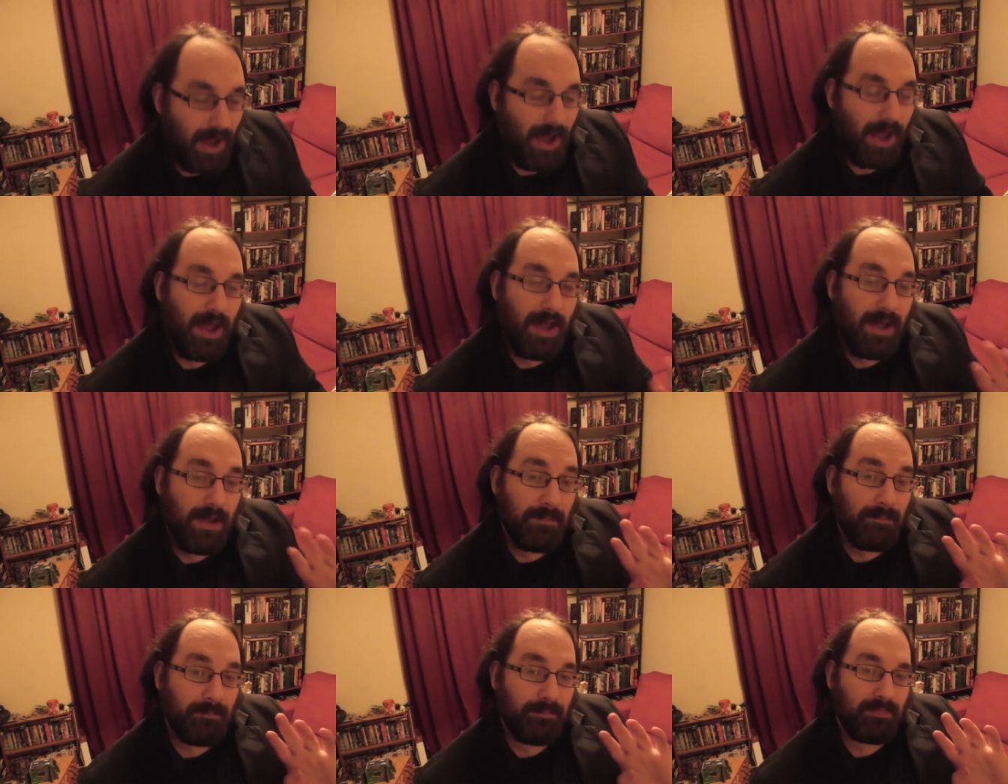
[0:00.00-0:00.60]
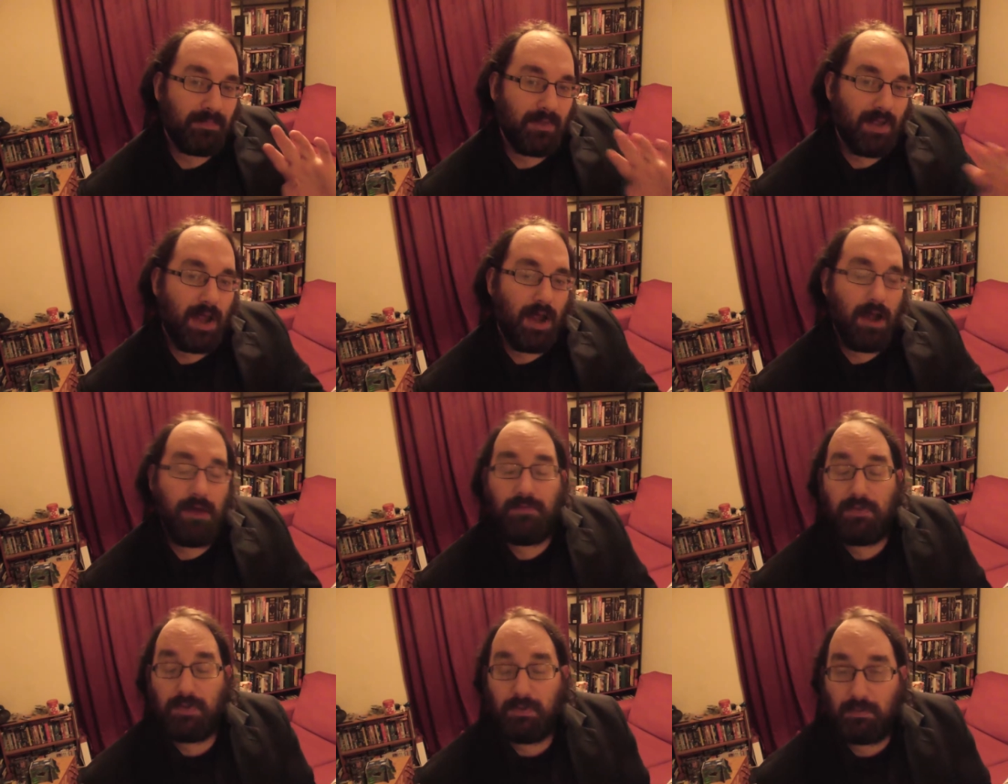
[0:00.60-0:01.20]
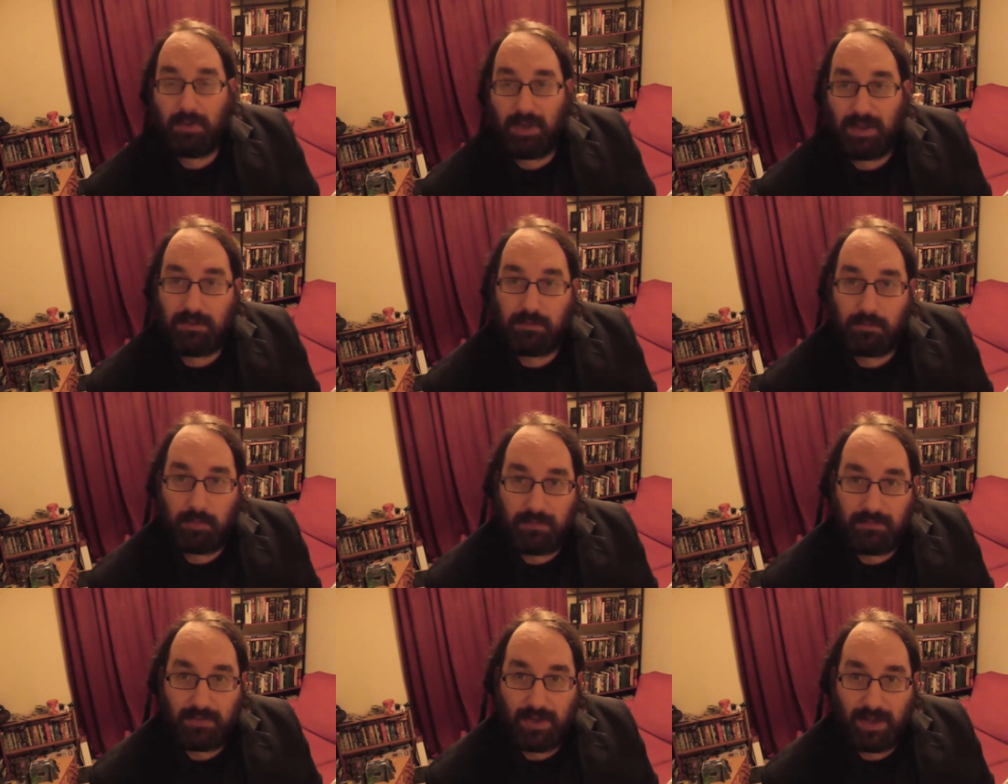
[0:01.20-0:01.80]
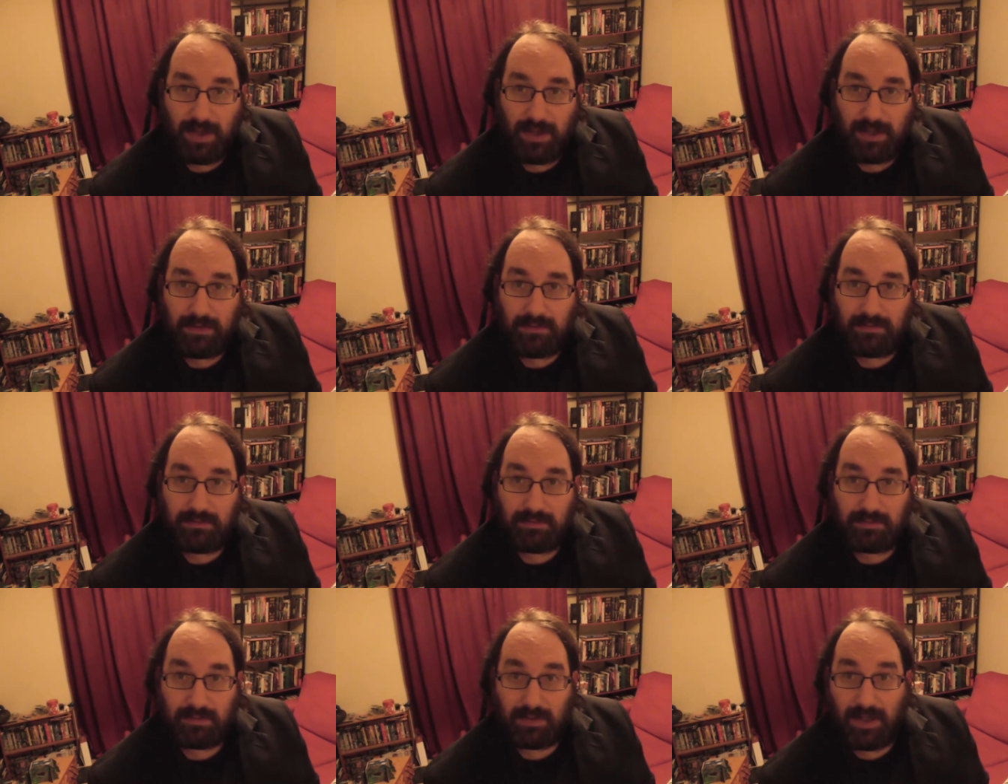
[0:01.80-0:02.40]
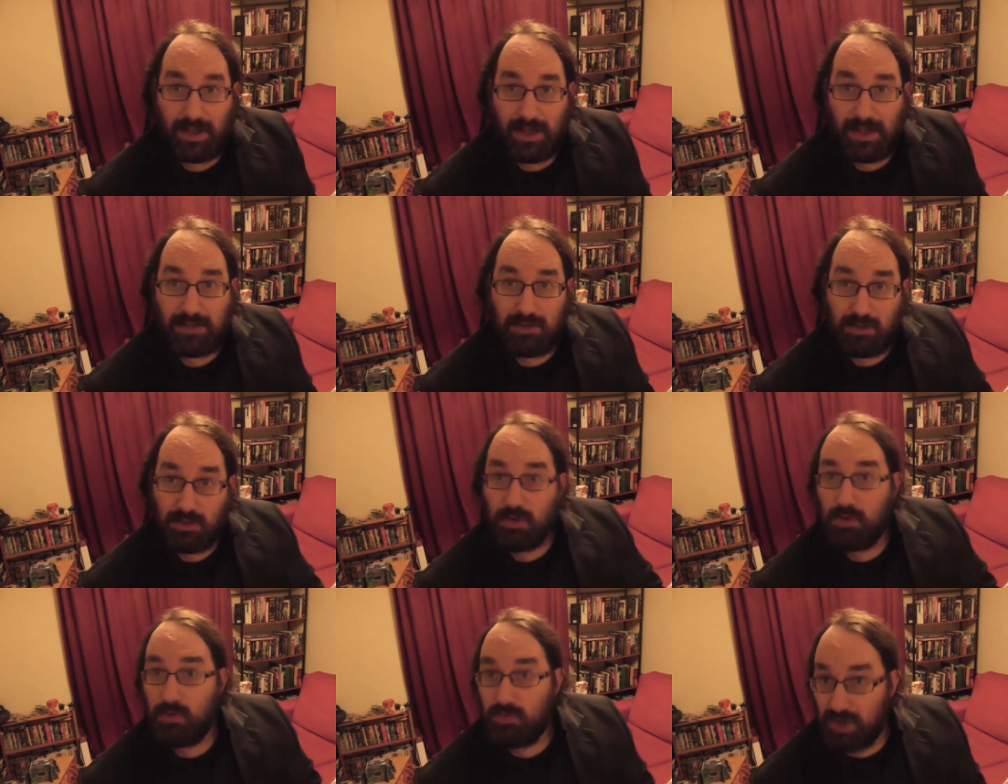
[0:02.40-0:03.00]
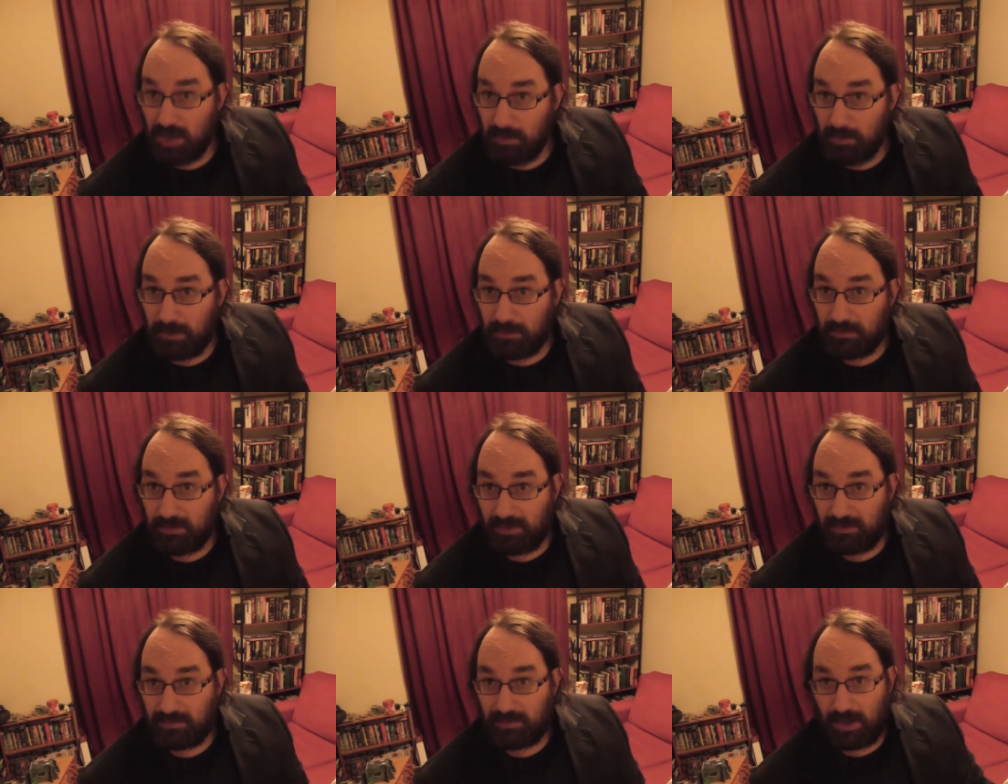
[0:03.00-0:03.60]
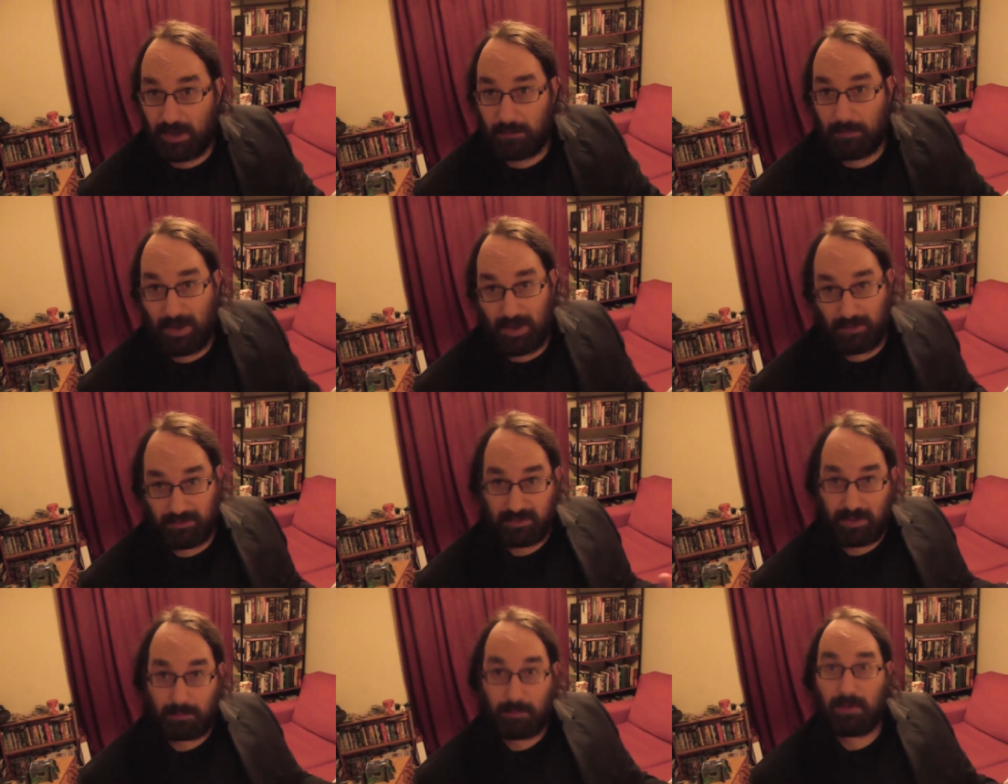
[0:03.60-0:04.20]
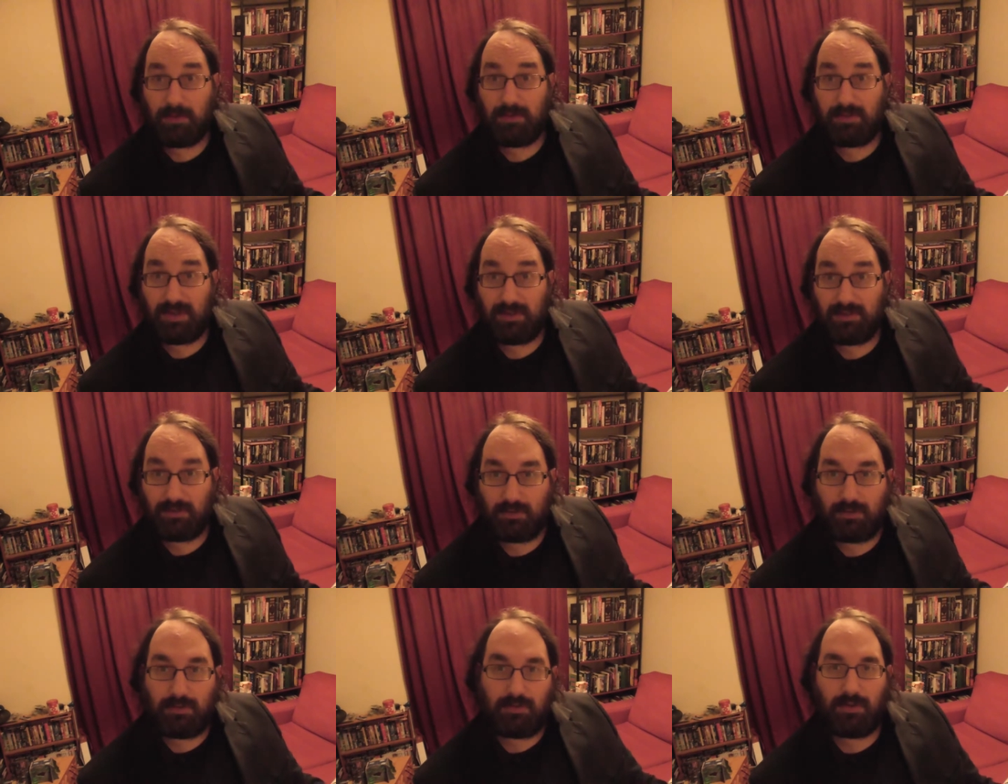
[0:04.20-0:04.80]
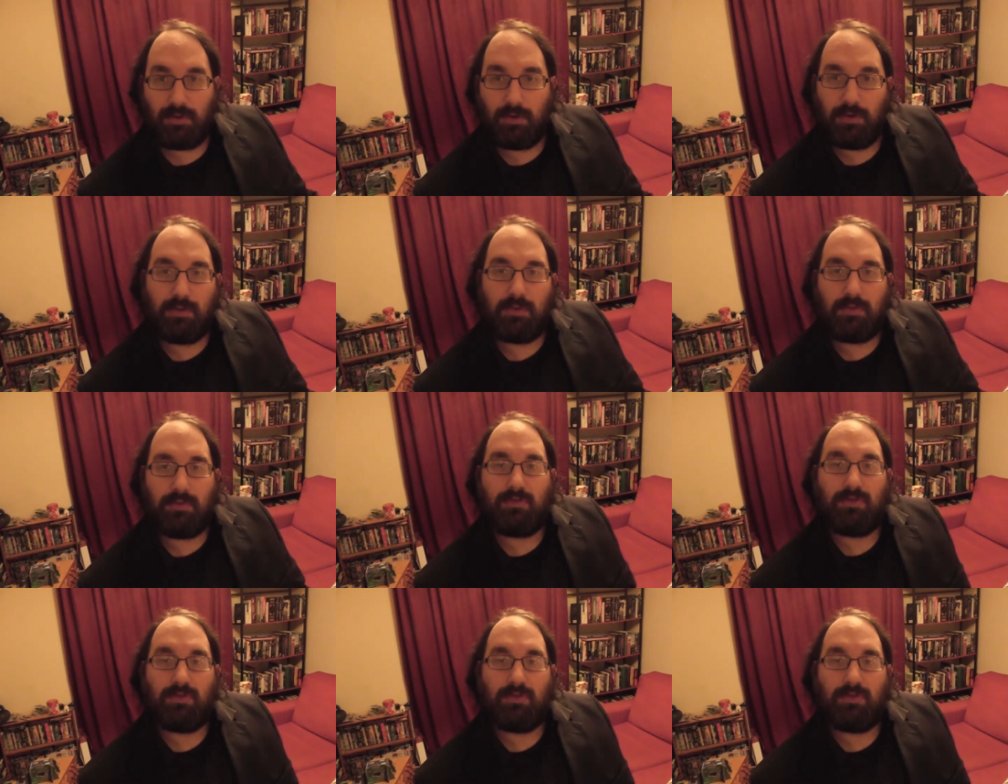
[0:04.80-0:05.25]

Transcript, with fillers: Um, over the week, we've had uh, the new demo disc come out, demo disc two.